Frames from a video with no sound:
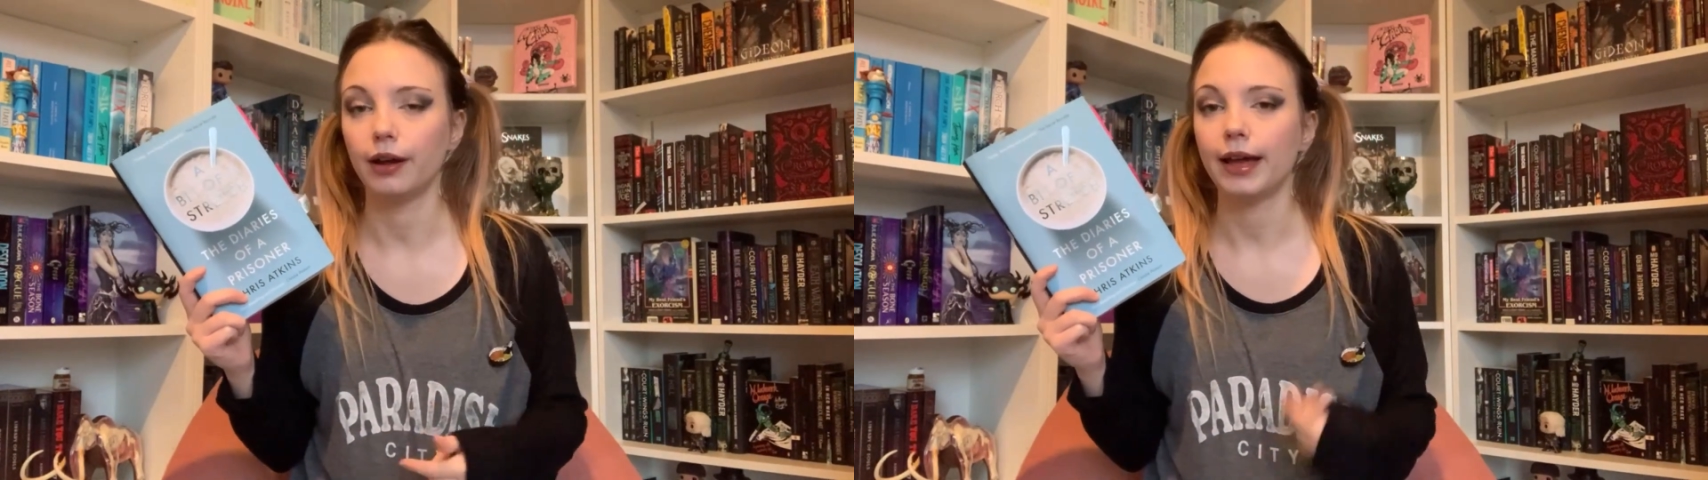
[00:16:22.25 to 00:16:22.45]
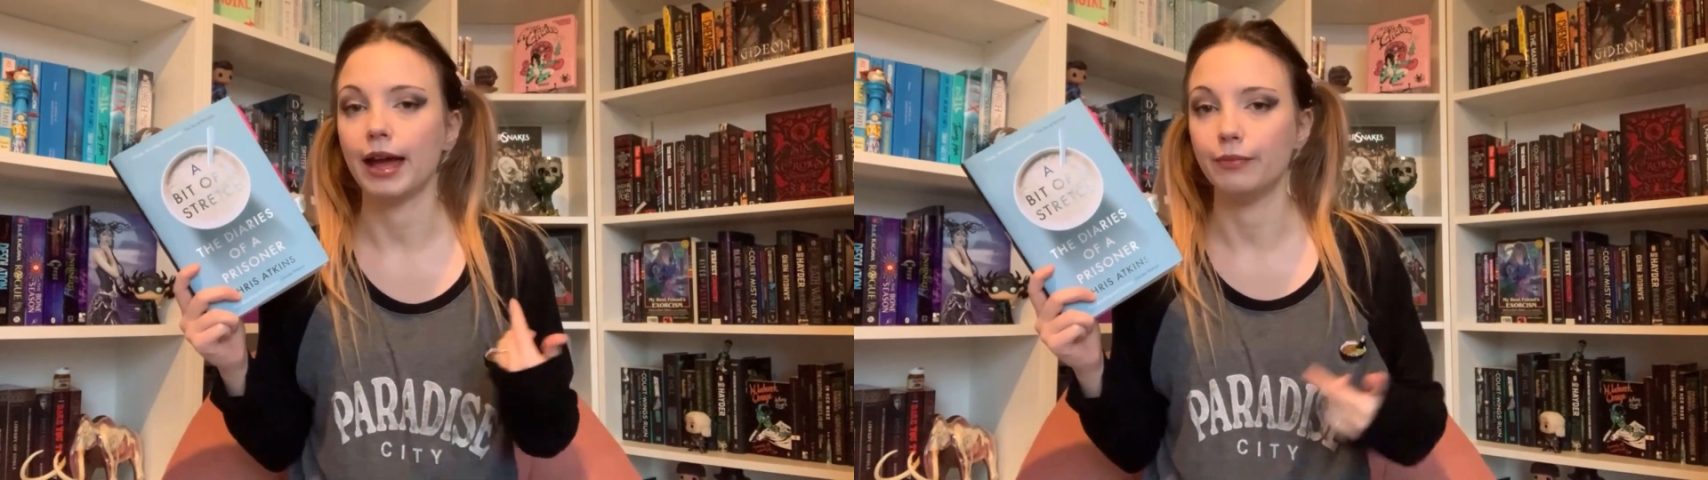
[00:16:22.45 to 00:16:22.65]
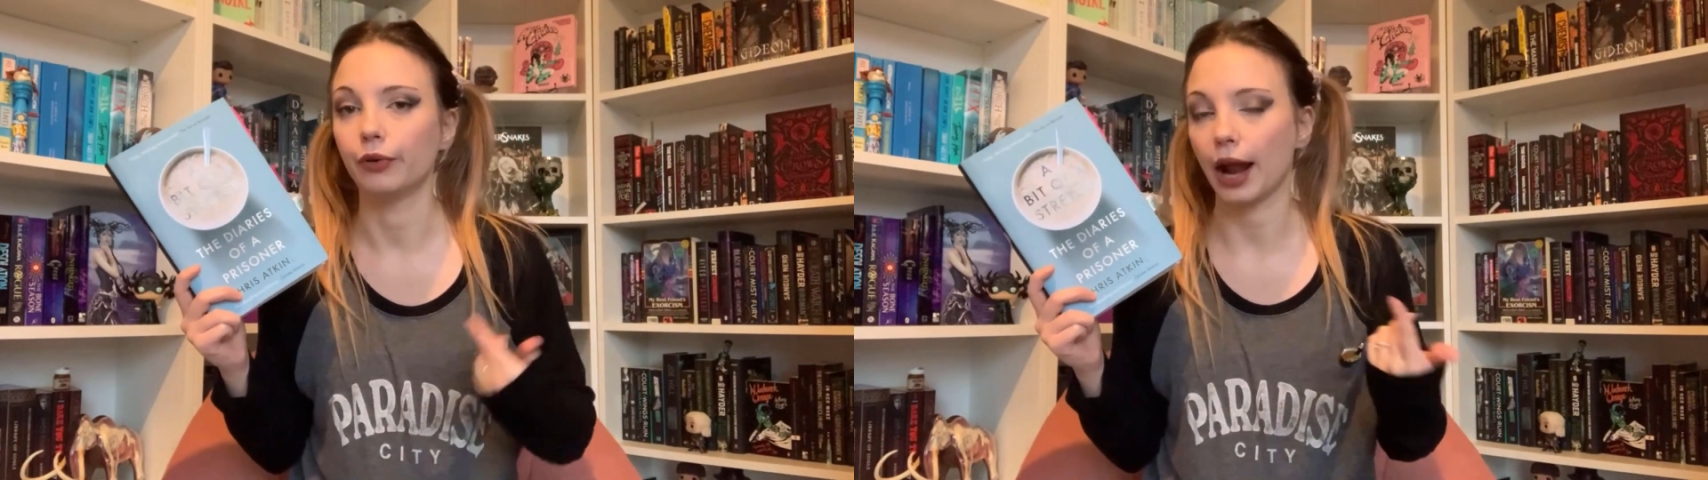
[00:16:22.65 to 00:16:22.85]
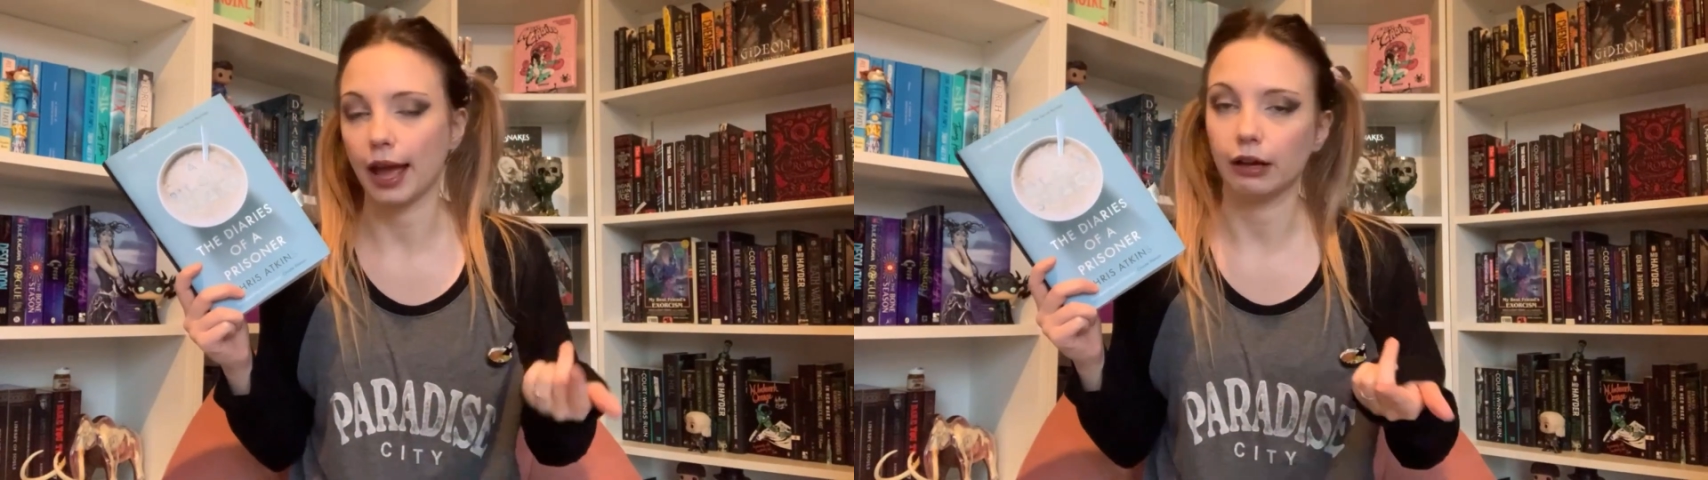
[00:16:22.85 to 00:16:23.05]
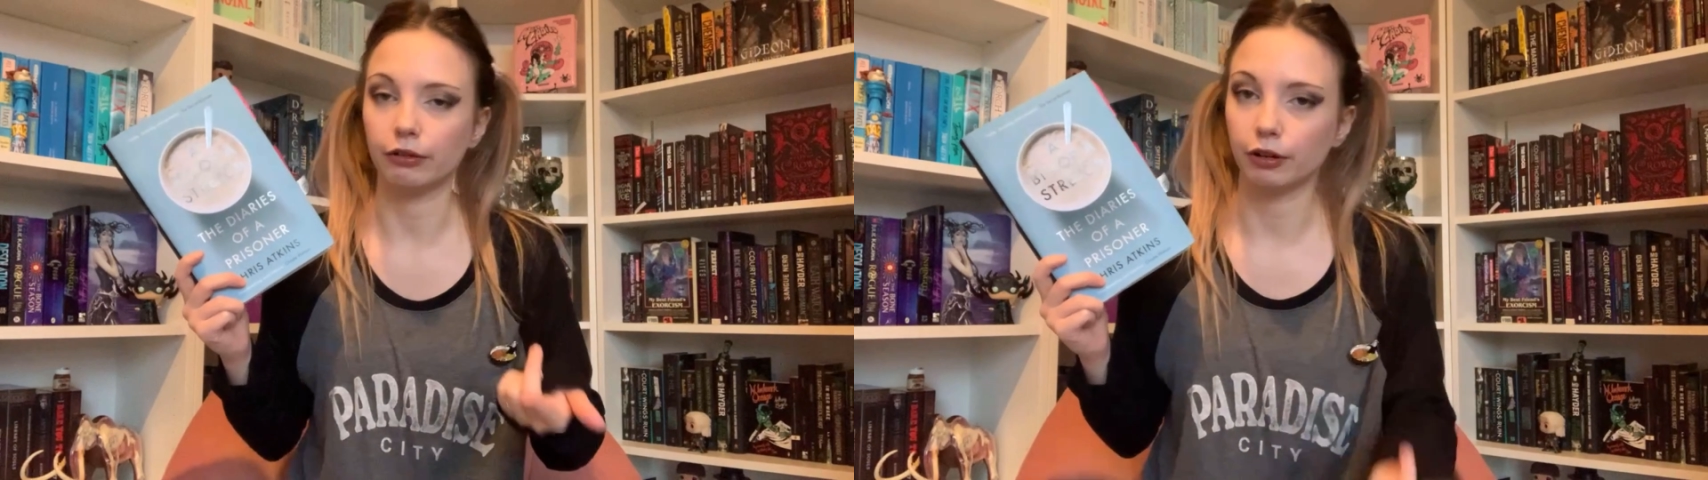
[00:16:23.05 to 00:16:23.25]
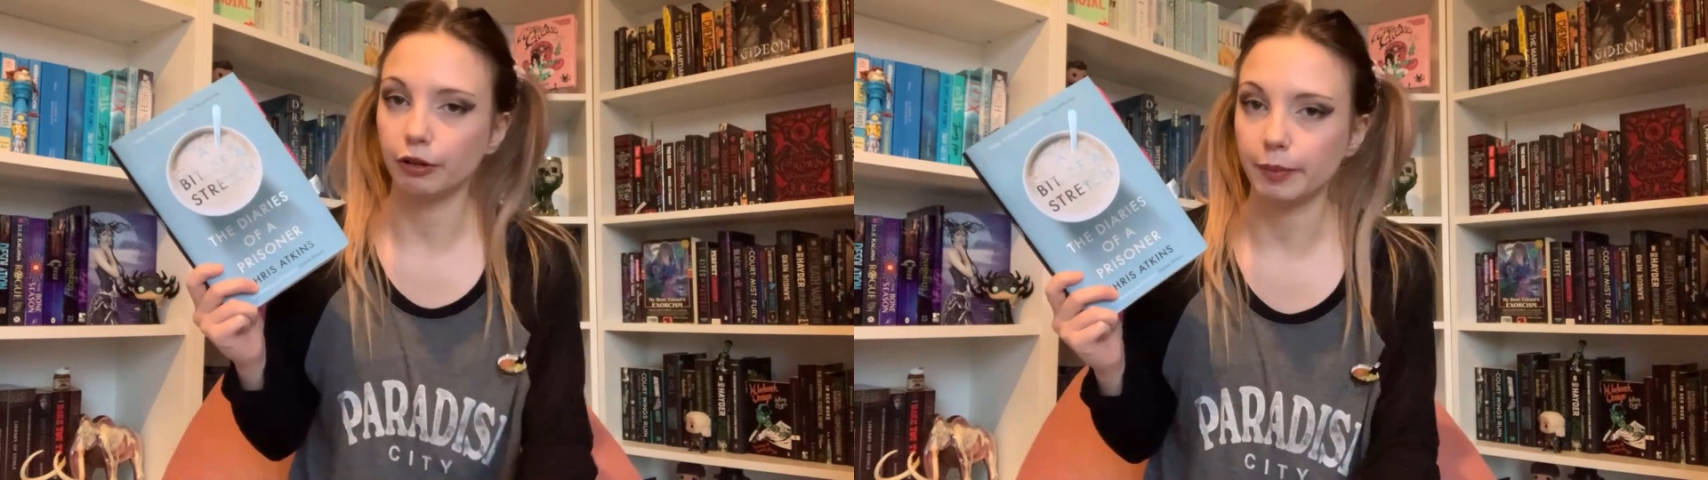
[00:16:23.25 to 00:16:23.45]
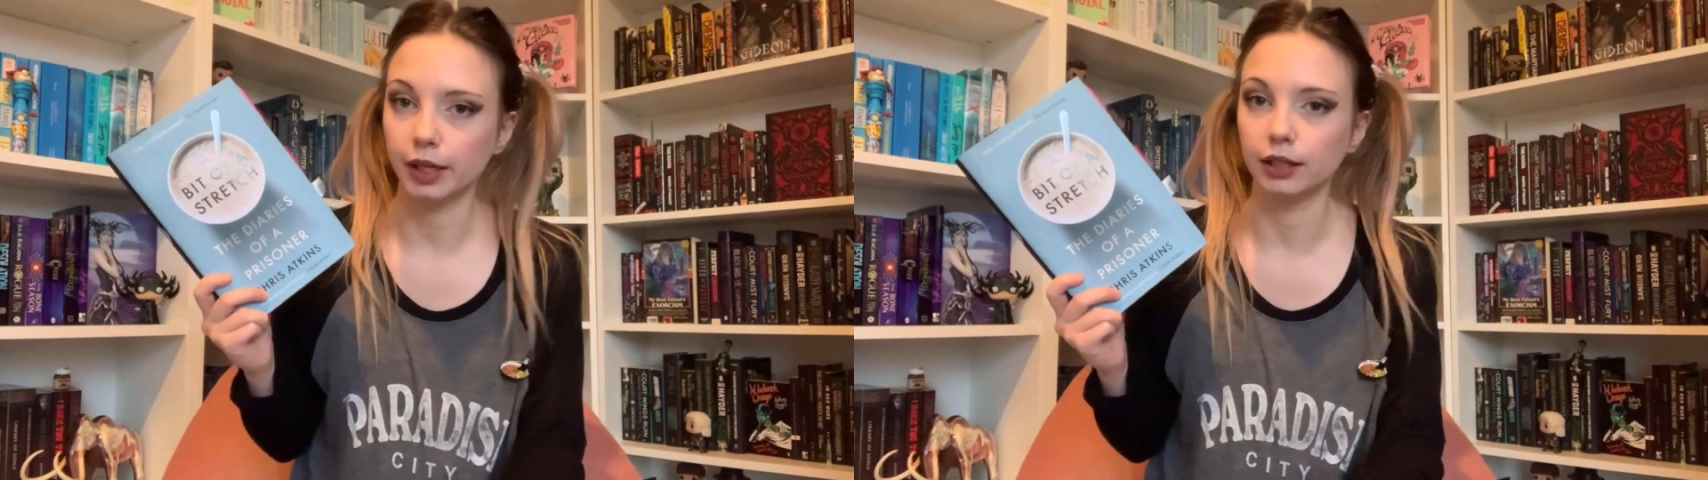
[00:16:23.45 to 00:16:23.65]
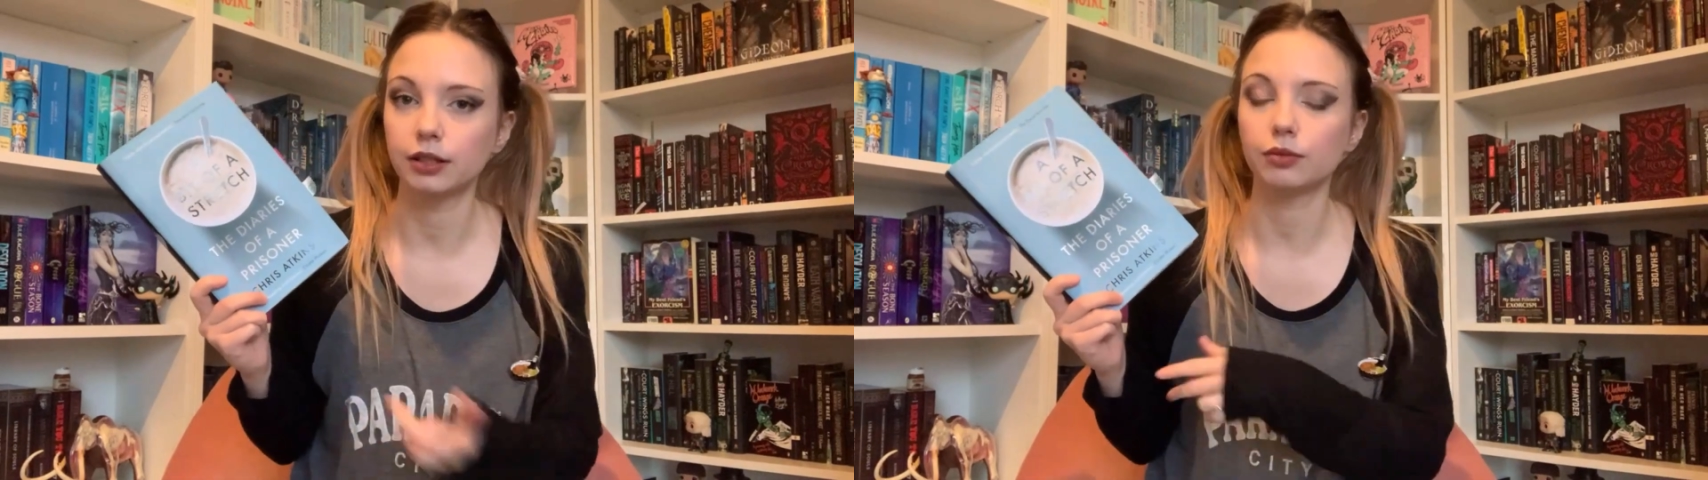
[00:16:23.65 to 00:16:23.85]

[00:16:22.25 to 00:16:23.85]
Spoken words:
and more angry criminals,